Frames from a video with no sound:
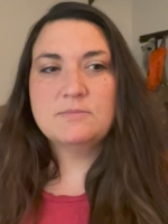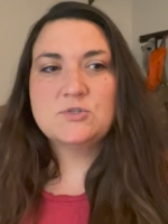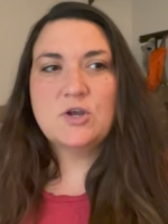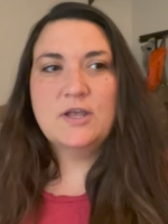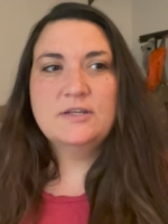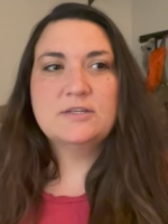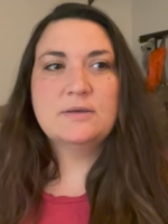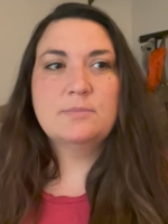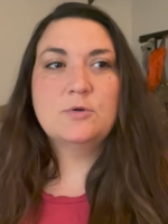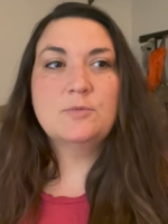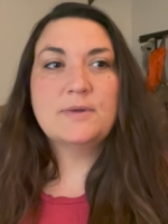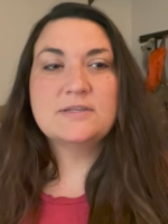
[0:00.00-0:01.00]
trying to
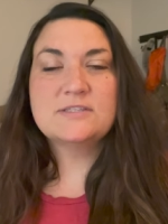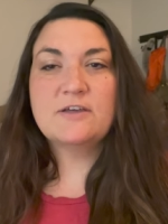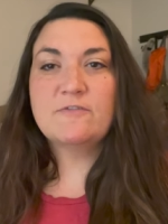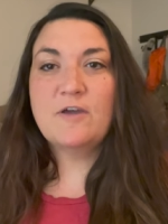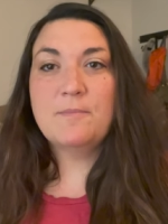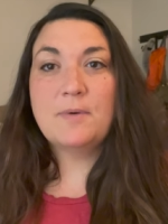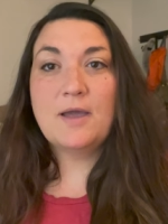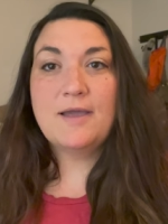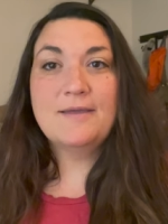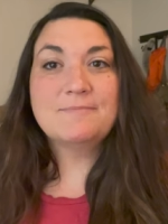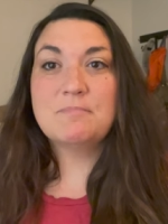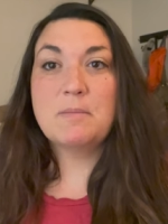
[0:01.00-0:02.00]
pull myself up
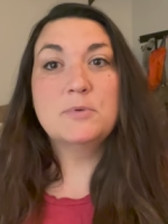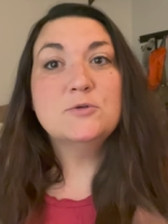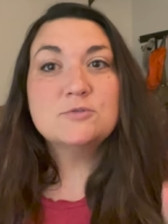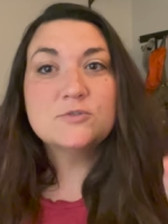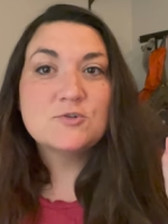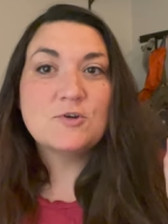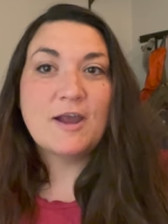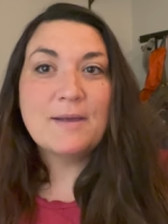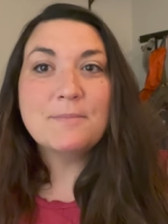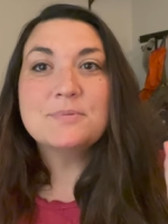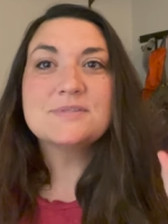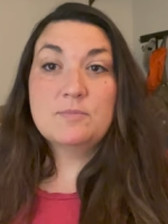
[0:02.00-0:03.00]
by my
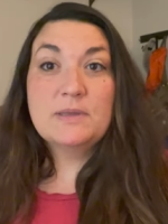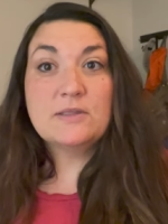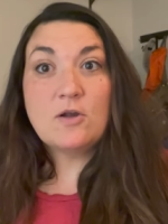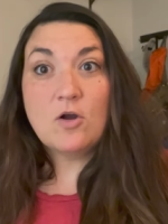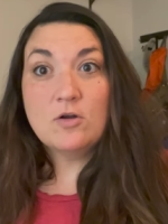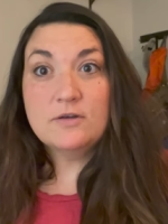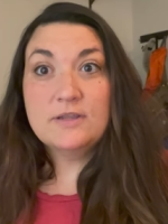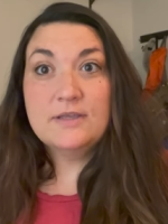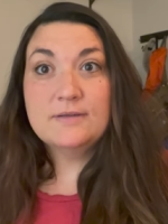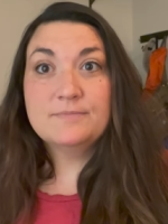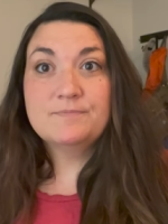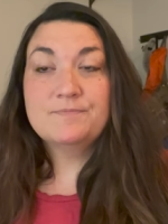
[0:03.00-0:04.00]
bootstraps. Been
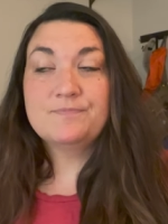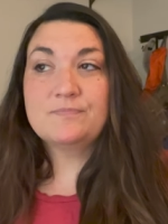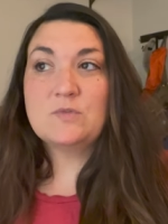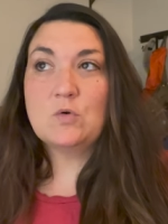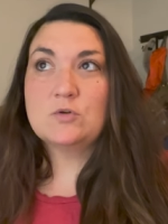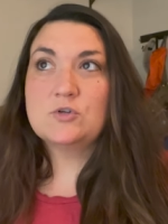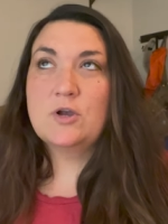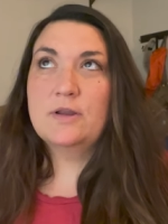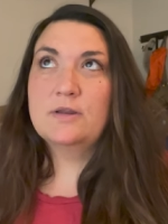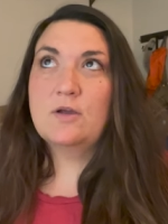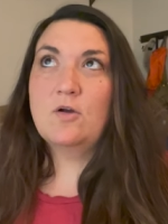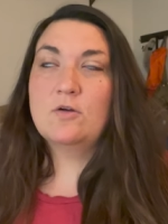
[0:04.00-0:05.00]
gardening or trying
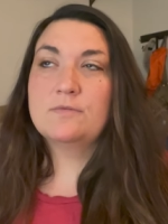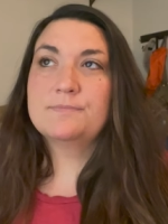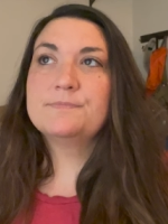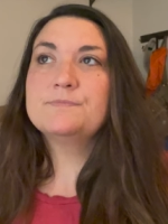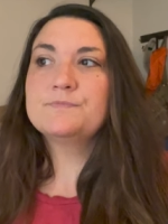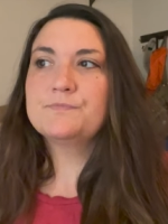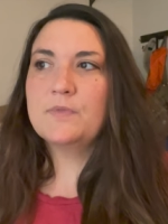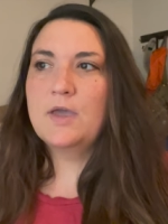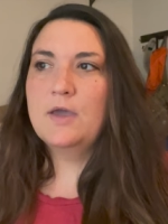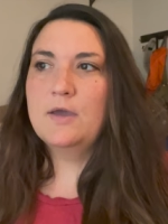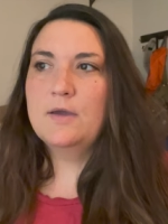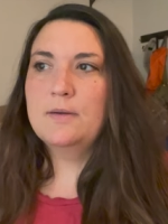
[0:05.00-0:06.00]
to garden
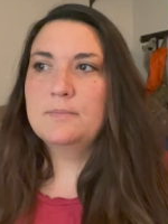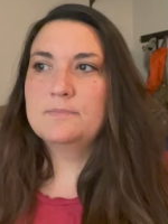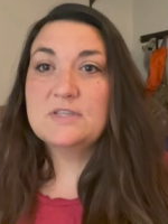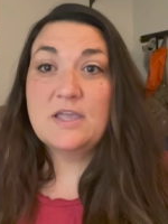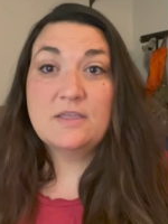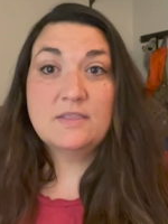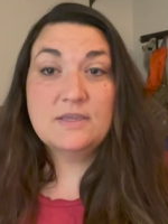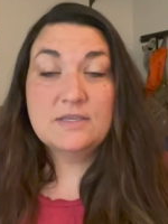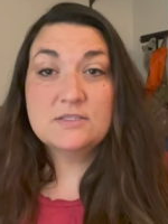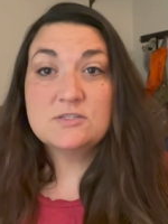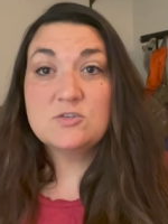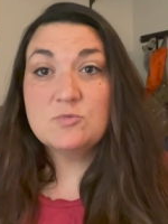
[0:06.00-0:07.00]
um, taking the
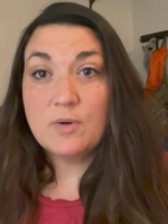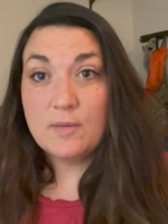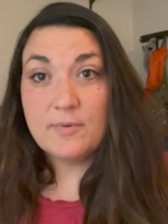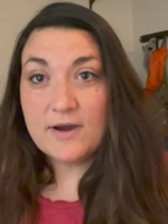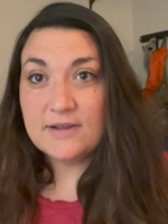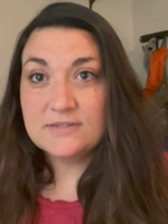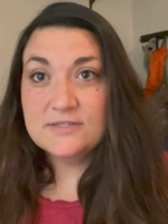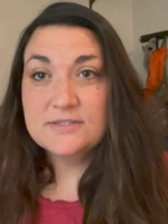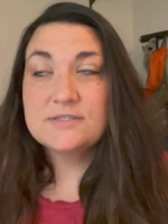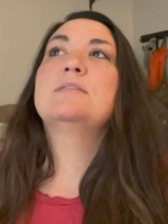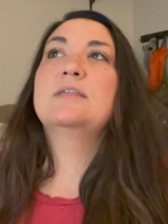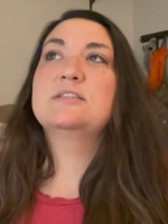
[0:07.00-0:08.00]
kids to ball
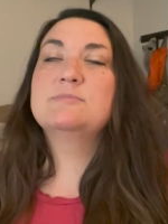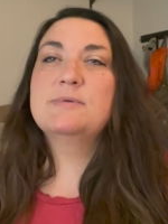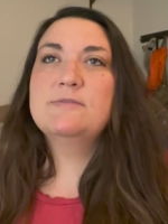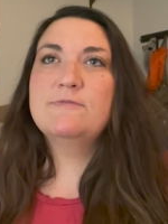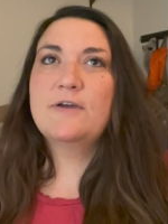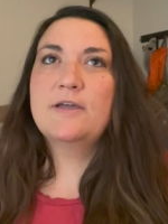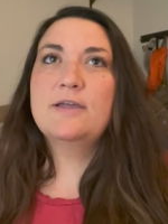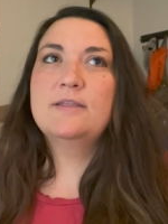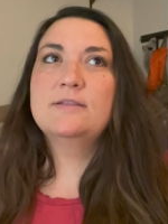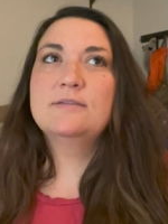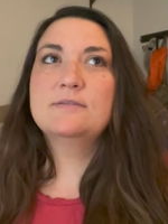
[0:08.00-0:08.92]
practice. That's been fun.